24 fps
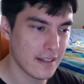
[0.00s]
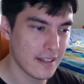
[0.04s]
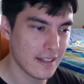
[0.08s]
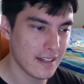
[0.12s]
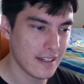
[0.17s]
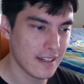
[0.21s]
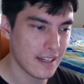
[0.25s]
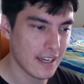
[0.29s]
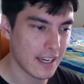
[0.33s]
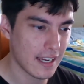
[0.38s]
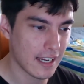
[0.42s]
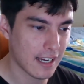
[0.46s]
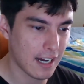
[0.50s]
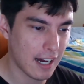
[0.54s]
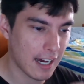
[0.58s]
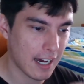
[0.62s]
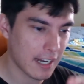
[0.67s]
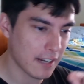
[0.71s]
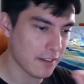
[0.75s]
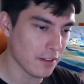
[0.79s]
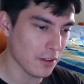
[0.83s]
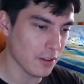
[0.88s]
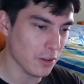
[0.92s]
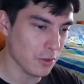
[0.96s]
it kind
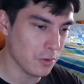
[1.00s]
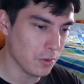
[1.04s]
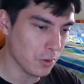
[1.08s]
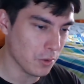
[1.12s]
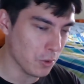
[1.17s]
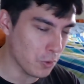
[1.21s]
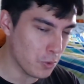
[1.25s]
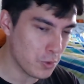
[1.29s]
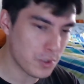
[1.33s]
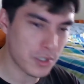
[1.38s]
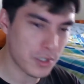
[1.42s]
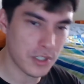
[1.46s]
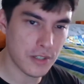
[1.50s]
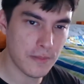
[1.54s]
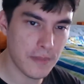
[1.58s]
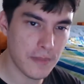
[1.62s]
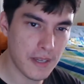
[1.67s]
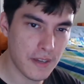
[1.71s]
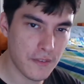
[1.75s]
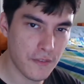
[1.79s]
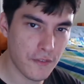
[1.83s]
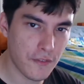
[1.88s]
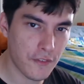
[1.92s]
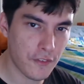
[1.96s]
of loses me
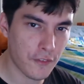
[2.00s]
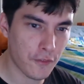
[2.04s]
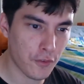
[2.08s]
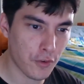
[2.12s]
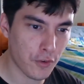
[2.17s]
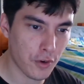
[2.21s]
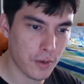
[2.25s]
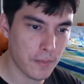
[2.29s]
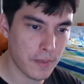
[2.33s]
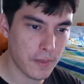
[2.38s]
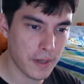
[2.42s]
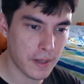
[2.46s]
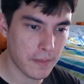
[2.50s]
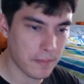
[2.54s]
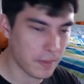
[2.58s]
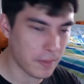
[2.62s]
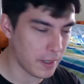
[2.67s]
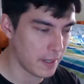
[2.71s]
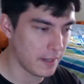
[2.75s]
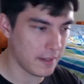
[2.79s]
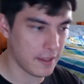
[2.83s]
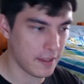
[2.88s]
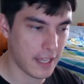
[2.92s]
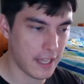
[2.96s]
for a bit,
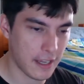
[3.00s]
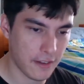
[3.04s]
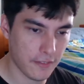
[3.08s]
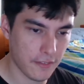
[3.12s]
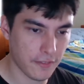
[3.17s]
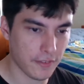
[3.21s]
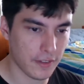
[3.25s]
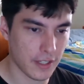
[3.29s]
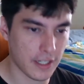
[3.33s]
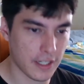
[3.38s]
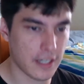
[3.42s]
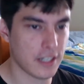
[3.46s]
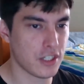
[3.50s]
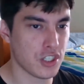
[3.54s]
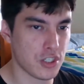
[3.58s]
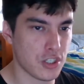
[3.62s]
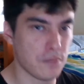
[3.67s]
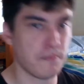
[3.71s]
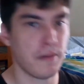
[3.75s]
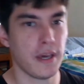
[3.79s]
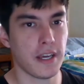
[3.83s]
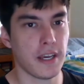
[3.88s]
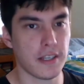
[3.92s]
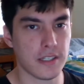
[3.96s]
but thankfully it just
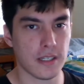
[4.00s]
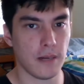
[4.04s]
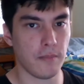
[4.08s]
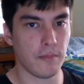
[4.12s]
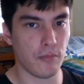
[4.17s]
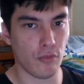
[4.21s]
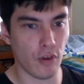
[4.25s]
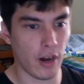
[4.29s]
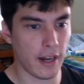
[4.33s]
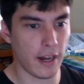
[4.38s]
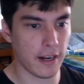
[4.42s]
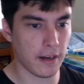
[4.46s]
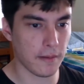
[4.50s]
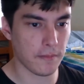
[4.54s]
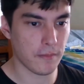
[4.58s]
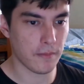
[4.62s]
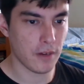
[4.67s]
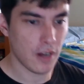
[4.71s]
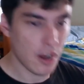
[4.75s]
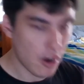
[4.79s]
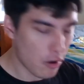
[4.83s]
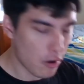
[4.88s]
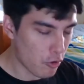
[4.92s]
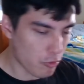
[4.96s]
picks up right
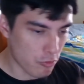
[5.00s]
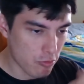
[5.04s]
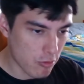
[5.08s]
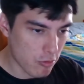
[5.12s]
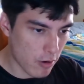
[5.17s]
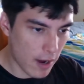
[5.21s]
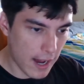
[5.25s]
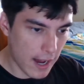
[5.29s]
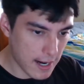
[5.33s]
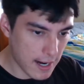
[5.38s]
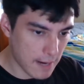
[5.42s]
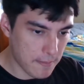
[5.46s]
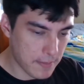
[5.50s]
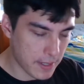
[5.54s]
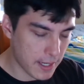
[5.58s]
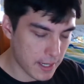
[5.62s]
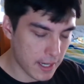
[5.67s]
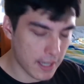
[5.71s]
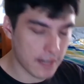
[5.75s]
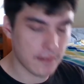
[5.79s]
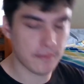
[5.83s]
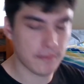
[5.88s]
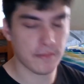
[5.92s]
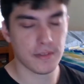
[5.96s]
up
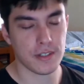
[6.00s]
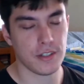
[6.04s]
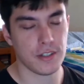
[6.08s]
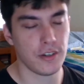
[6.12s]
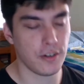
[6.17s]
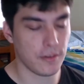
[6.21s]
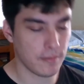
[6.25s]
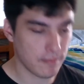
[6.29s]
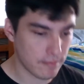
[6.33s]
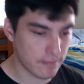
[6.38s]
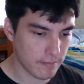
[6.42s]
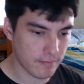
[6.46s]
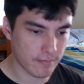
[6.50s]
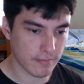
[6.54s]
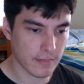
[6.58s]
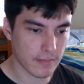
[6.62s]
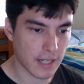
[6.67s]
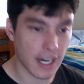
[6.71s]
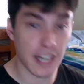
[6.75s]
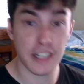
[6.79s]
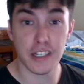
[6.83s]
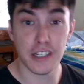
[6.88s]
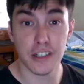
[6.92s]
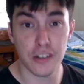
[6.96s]
again. So
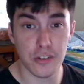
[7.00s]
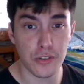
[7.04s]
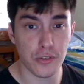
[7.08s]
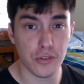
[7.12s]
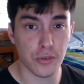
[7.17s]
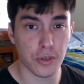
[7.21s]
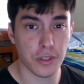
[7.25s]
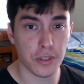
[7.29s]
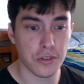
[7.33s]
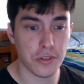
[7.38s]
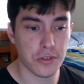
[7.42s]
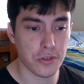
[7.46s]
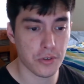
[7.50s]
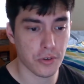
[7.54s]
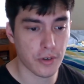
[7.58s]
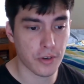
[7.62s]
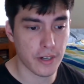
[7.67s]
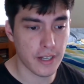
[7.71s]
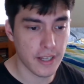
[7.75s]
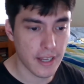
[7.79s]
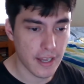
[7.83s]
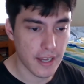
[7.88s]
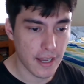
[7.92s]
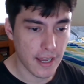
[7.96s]
I did enjoy the story.
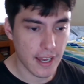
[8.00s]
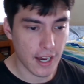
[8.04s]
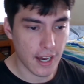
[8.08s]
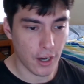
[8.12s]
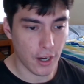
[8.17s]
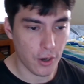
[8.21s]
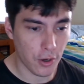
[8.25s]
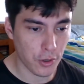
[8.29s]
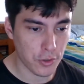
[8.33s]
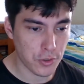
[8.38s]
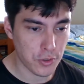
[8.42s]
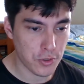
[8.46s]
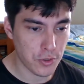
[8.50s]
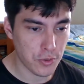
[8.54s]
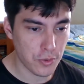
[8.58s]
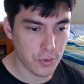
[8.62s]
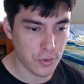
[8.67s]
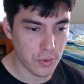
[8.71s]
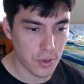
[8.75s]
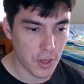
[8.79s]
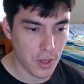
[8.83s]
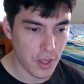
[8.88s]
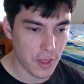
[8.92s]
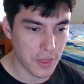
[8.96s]
On
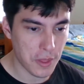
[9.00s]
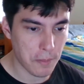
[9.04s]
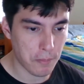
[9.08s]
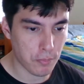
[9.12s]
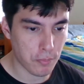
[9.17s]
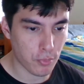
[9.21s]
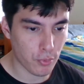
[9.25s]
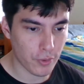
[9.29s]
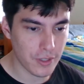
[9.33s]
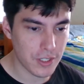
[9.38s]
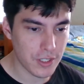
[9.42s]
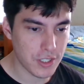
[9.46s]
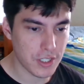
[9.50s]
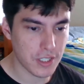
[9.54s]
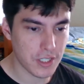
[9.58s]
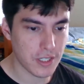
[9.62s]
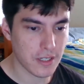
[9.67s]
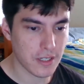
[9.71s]
to the Prince,